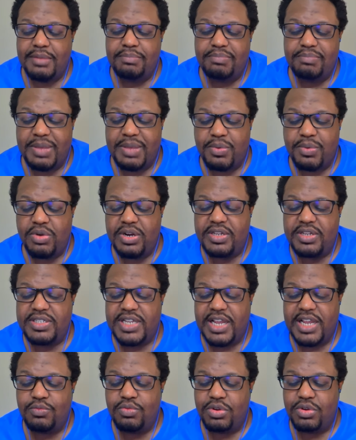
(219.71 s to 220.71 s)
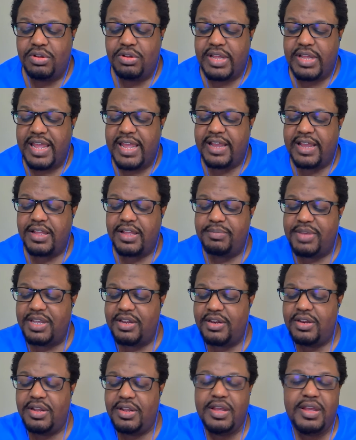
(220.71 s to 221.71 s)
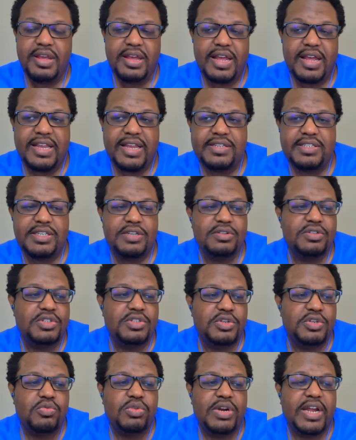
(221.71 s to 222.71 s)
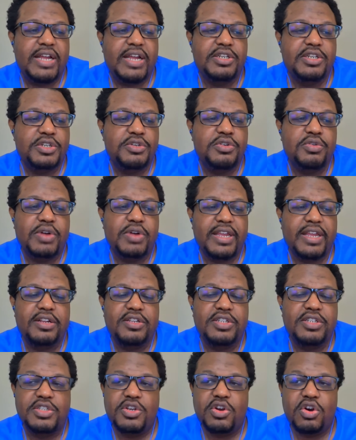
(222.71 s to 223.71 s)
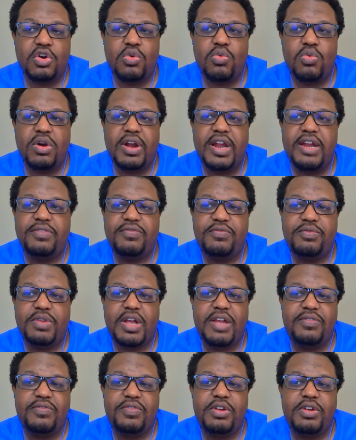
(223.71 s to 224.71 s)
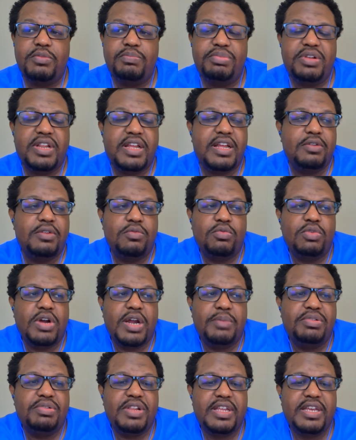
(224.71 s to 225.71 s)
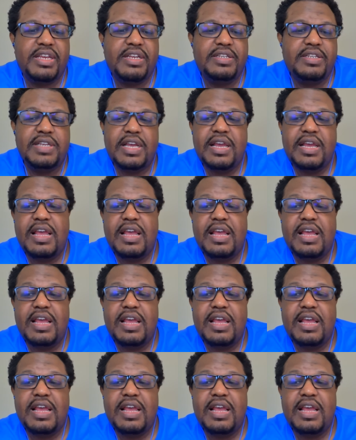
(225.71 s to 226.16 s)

People want to say, well, heck, I mean, I can still do what I do. I can just go where I feel where I please.